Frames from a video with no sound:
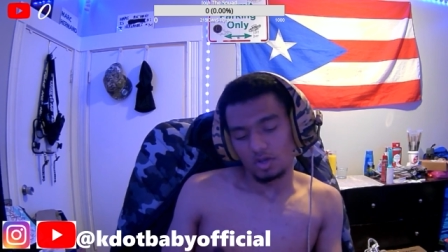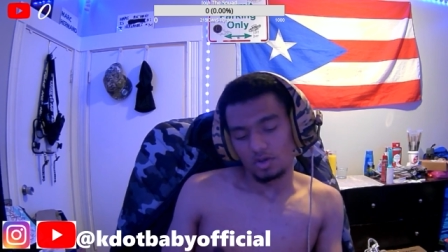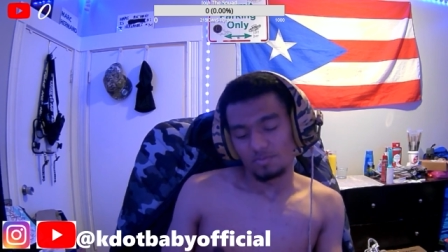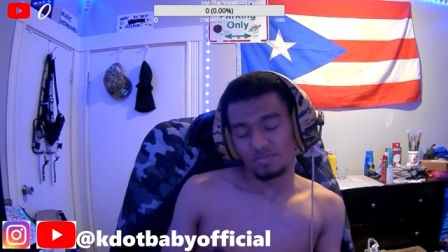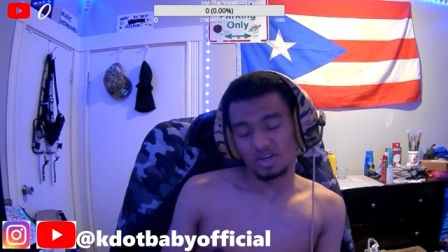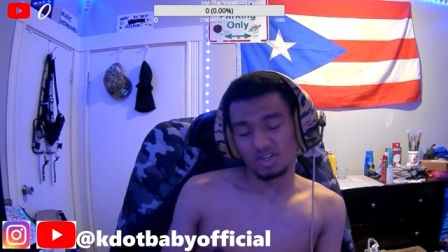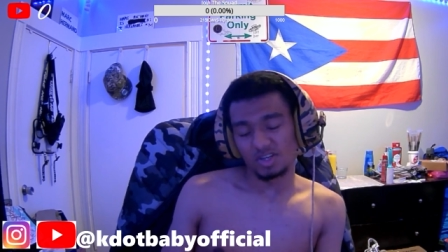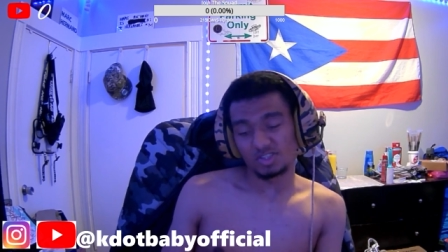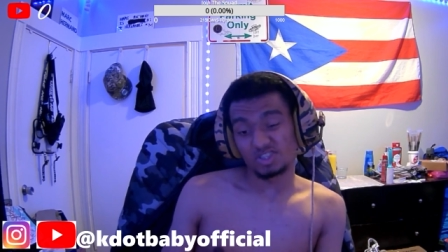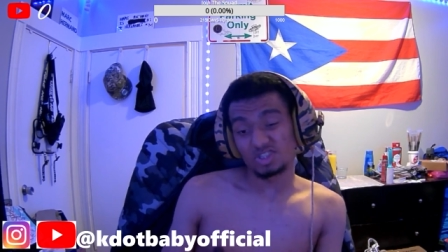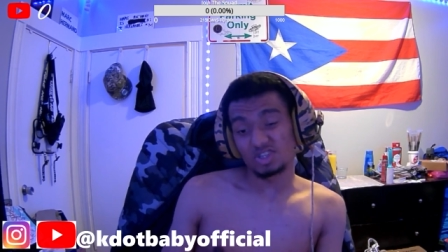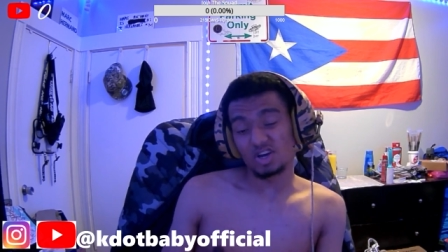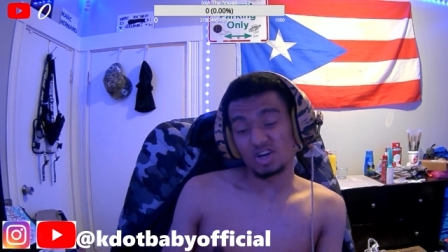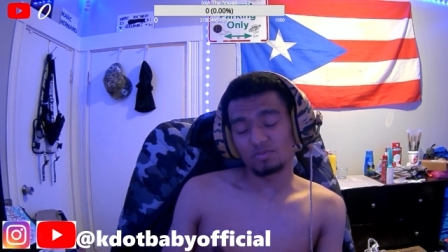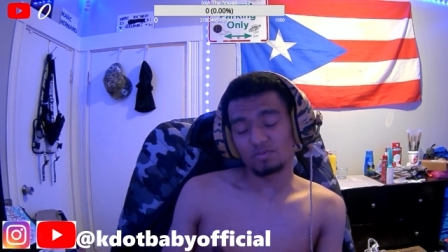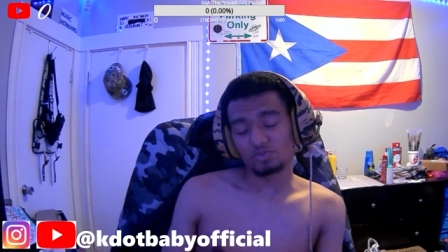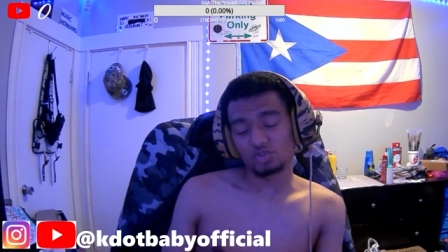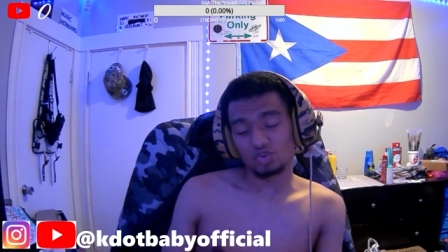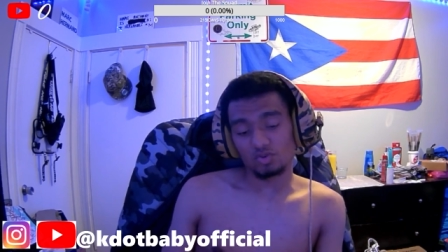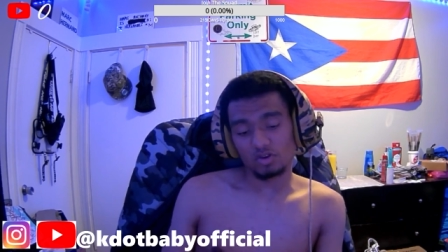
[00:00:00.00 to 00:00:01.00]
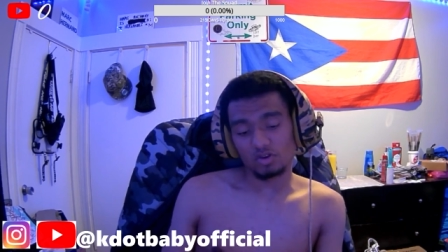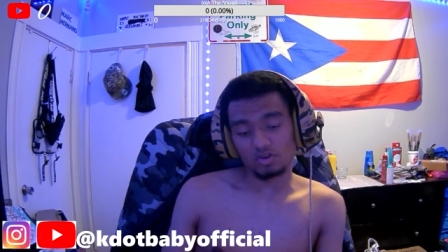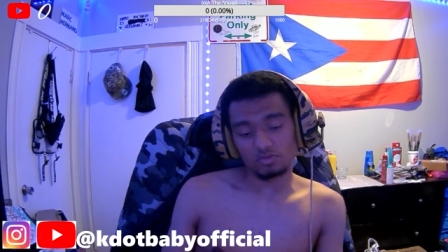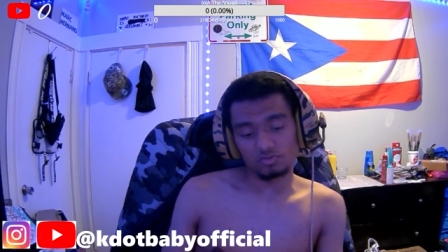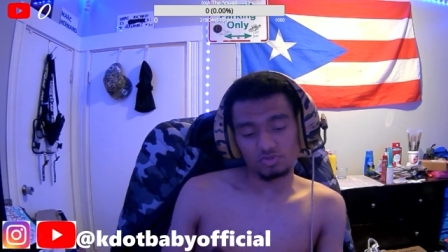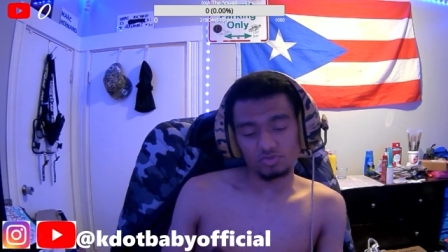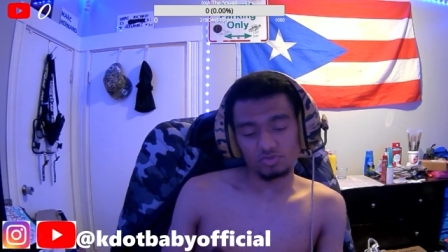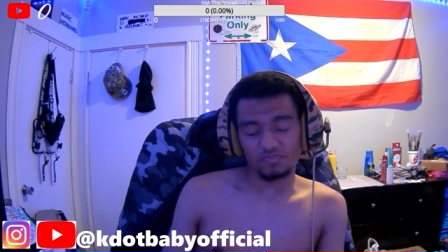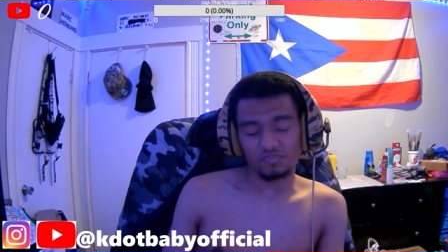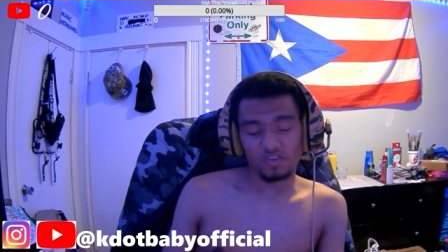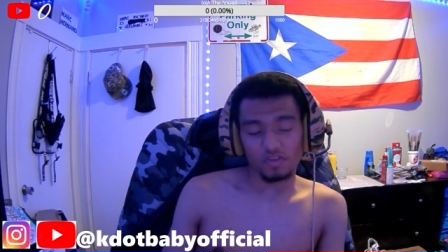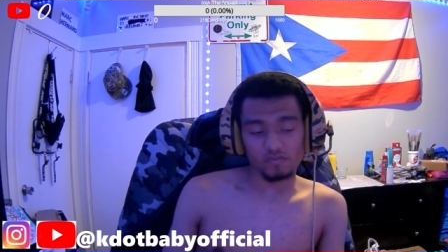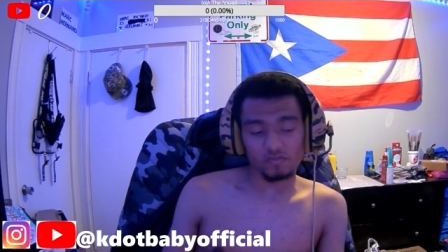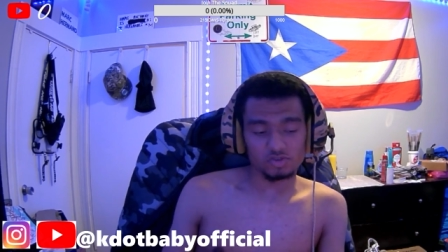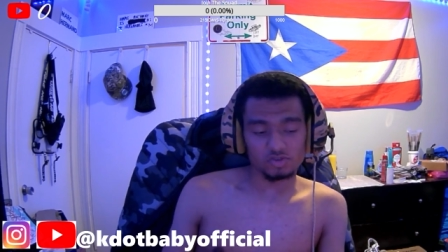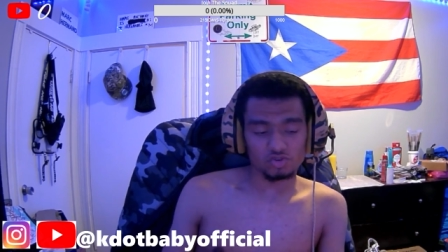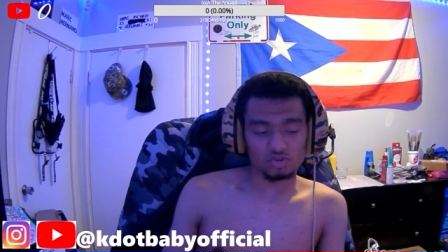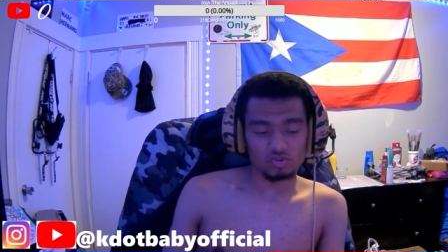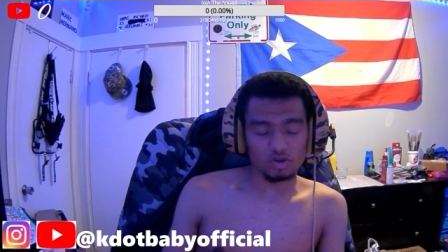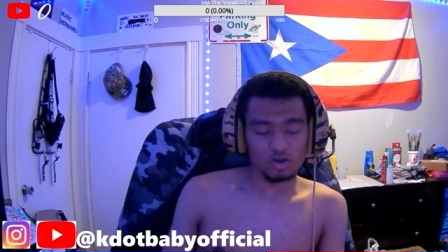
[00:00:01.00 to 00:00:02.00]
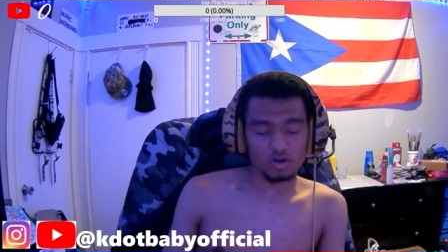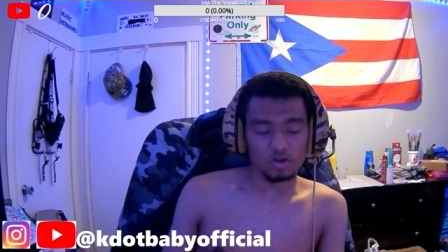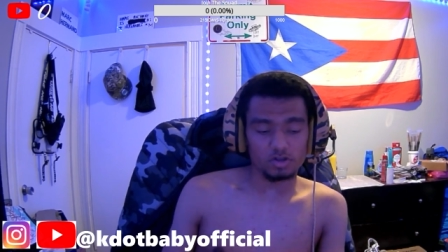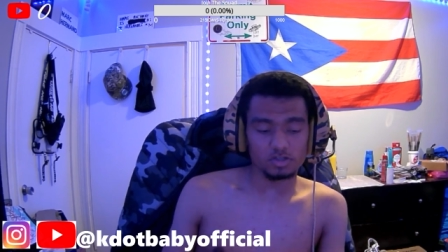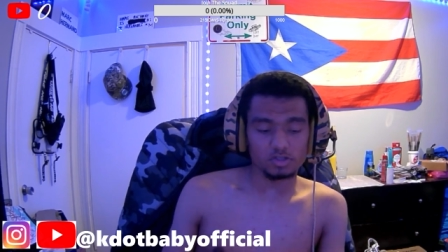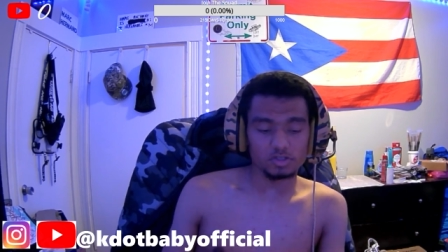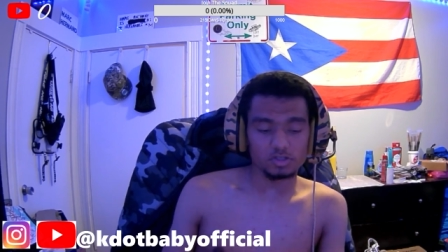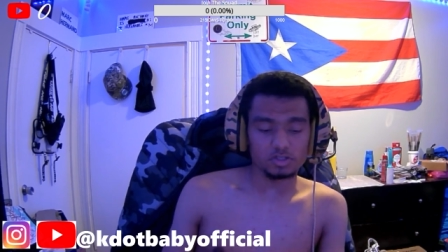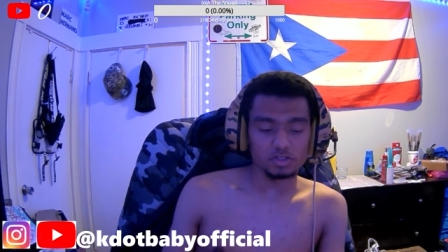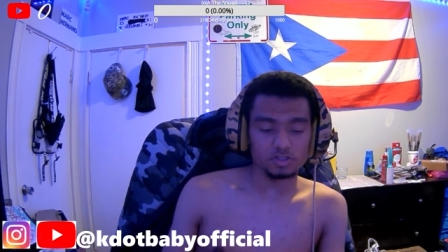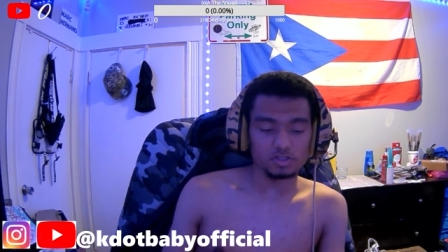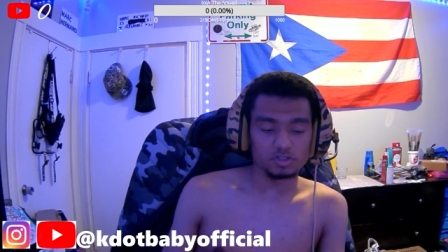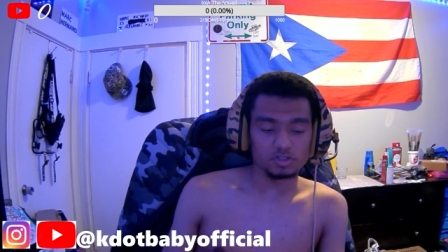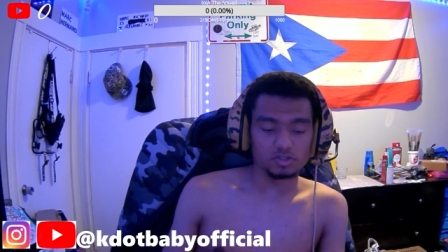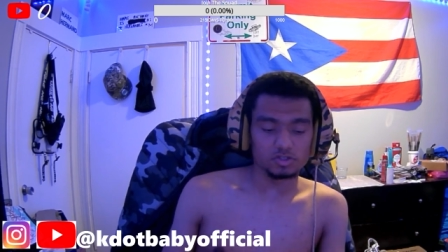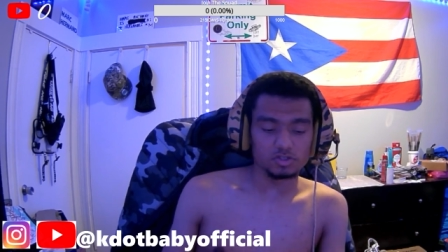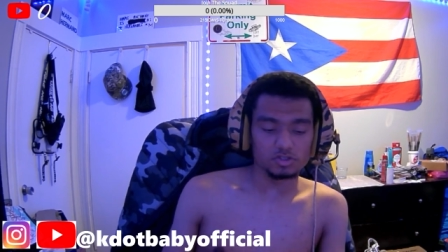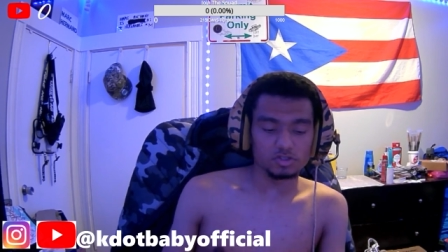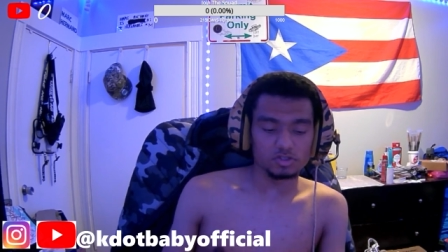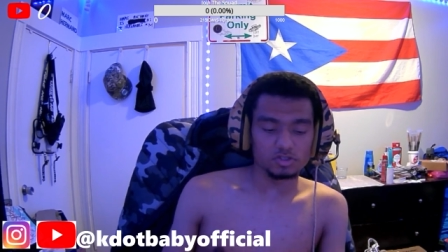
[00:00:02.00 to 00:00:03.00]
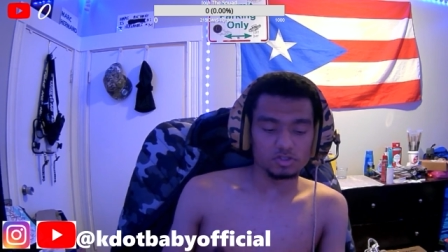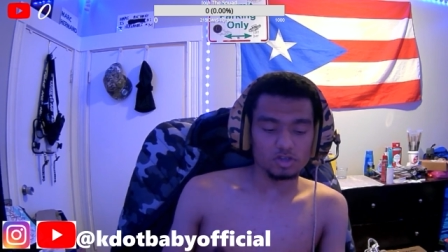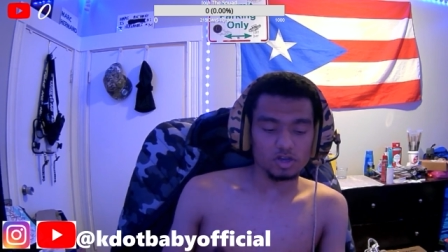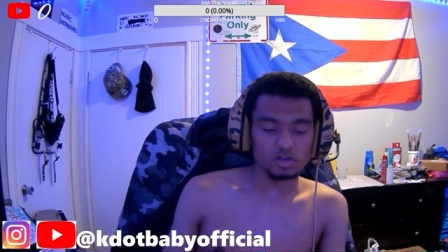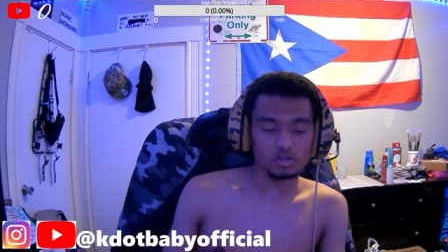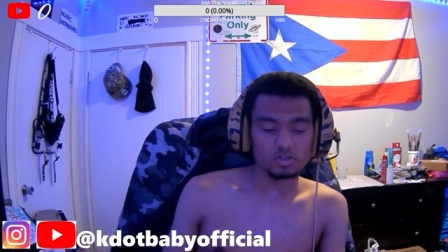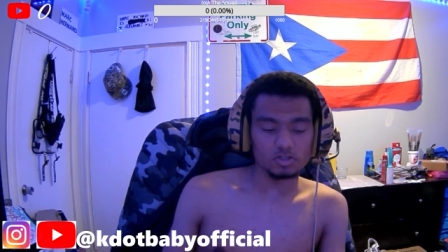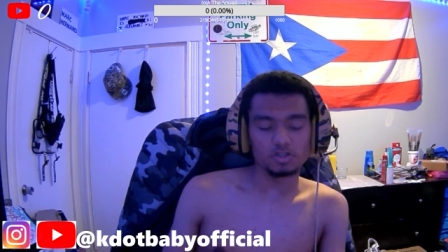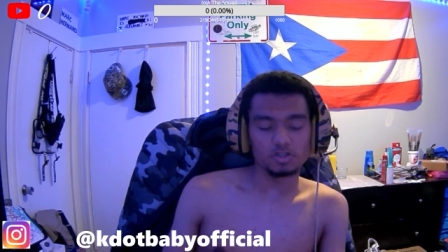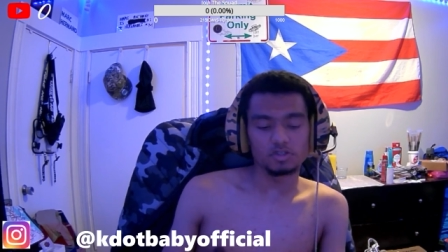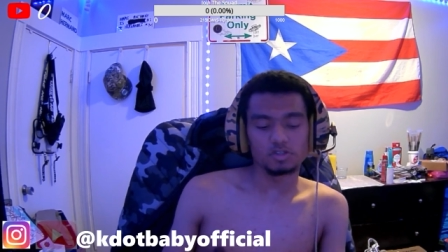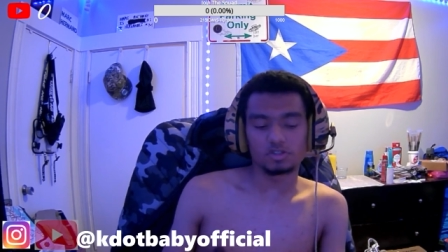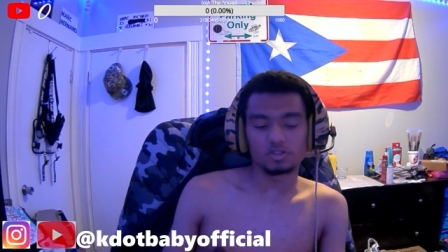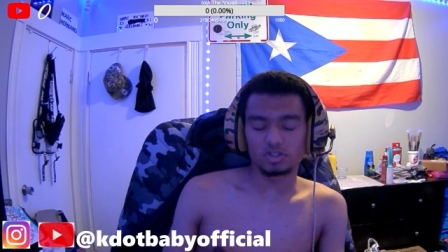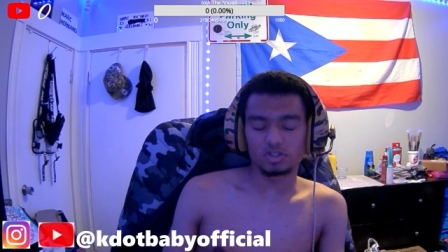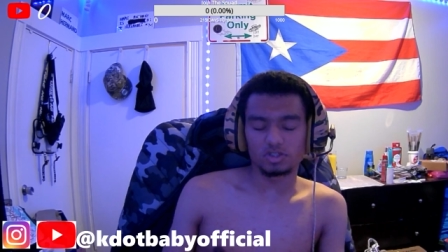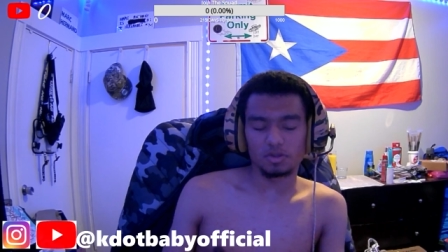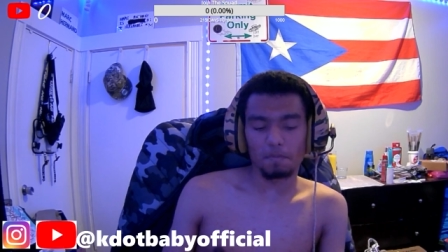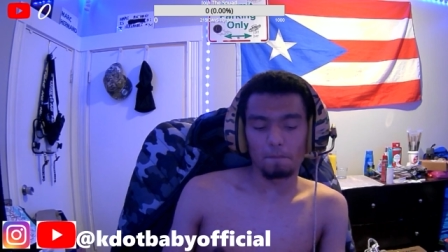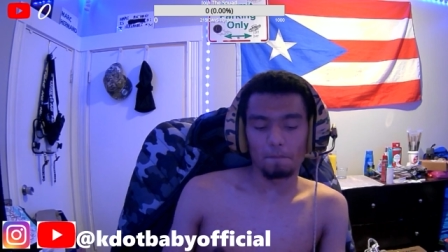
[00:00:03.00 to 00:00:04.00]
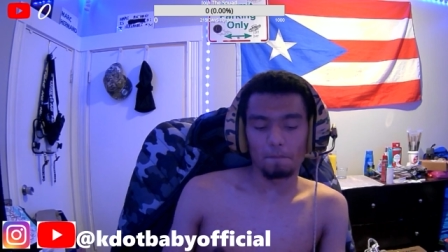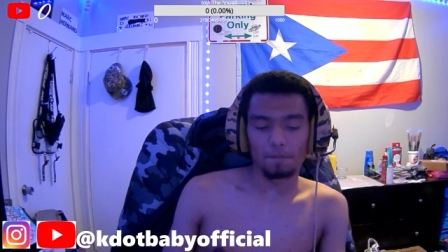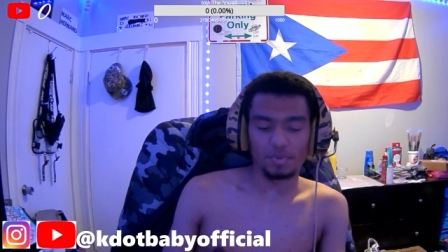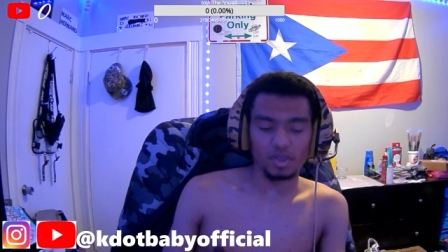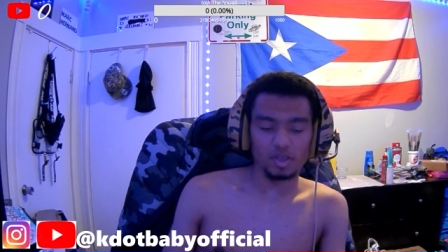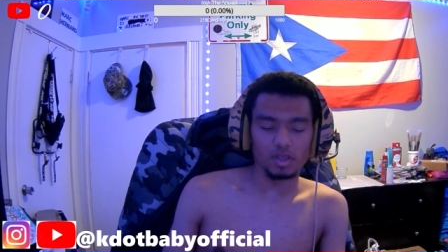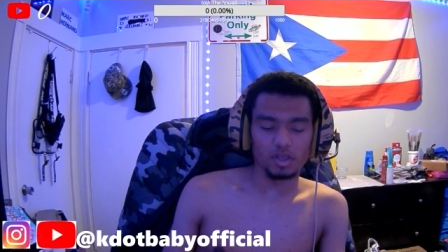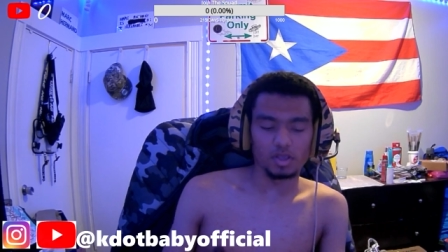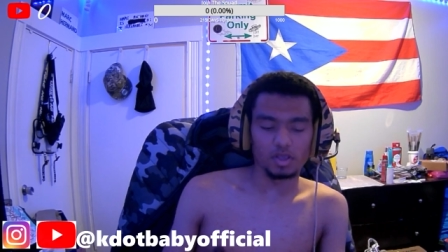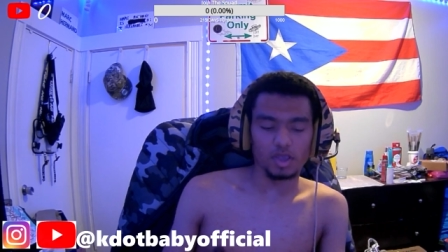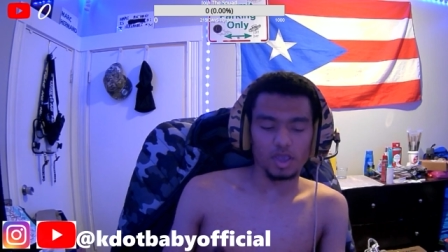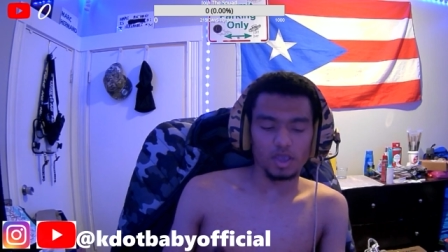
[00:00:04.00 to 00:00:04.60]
My top 12 favorite drill artist is Douglas B,